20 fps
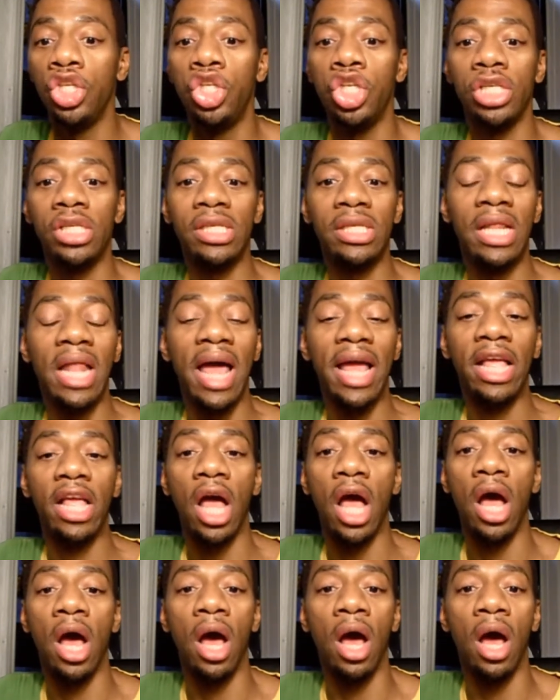just
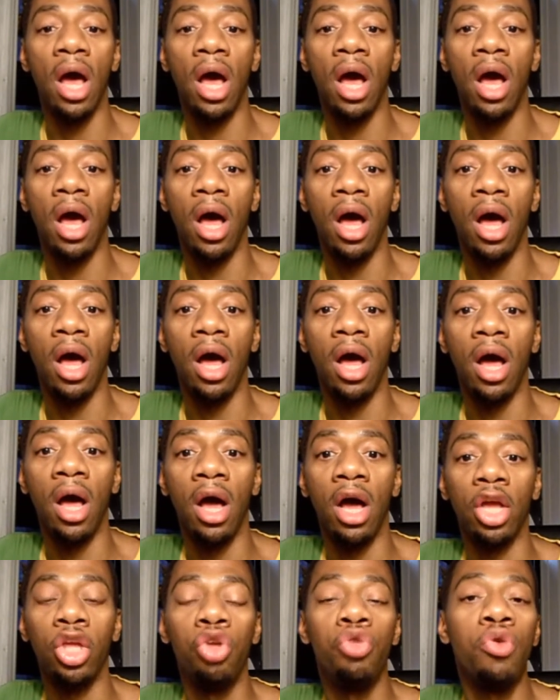like
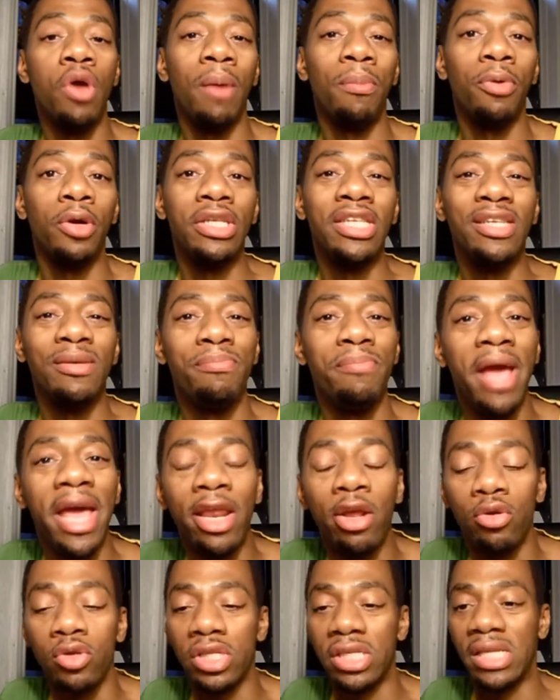a cucumber and
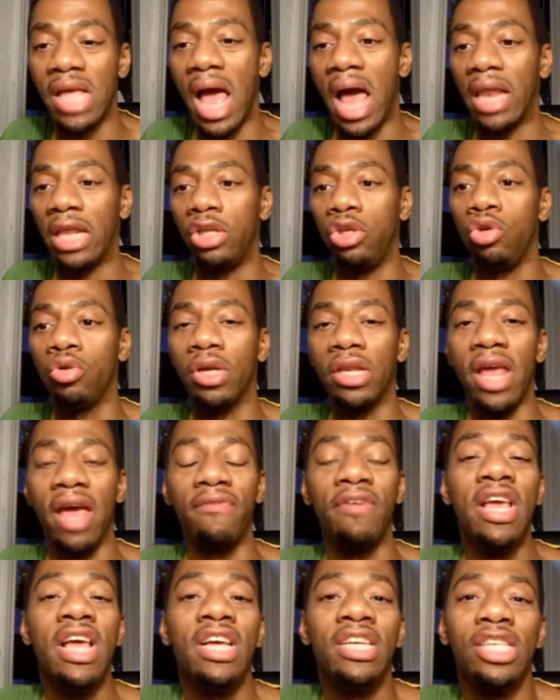tomato salad. You can
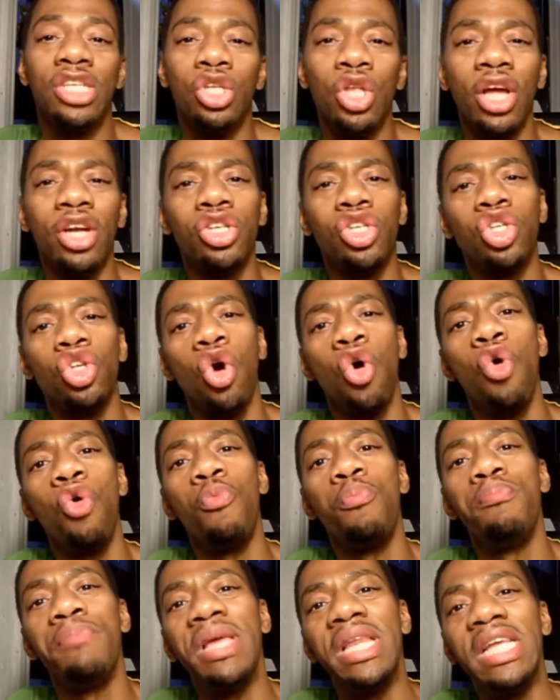have, so there are
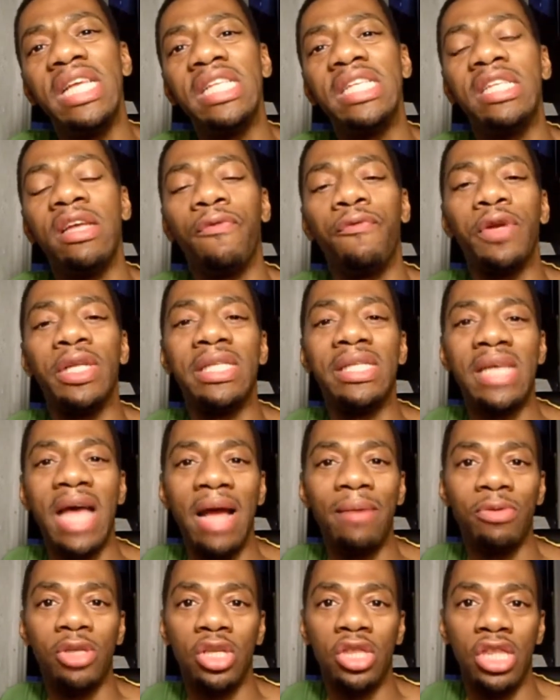so many different
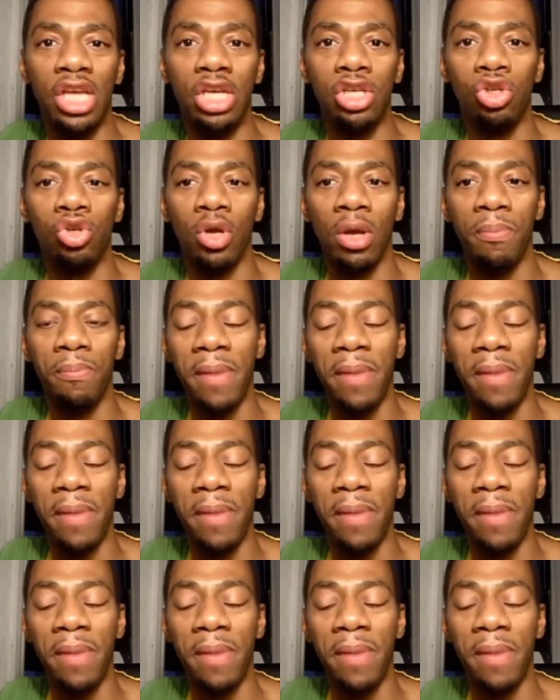types of things you